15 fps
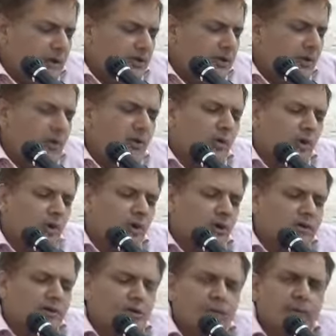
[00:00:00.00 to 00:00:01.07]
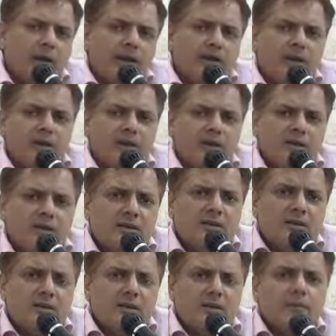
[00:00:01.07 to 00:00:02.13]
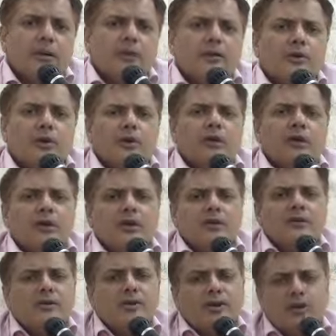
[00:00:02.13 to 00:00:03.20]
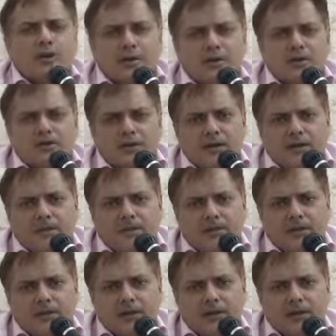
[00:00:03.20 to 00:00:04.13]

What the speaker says: So gold should be encouraged, but gold is not a currency.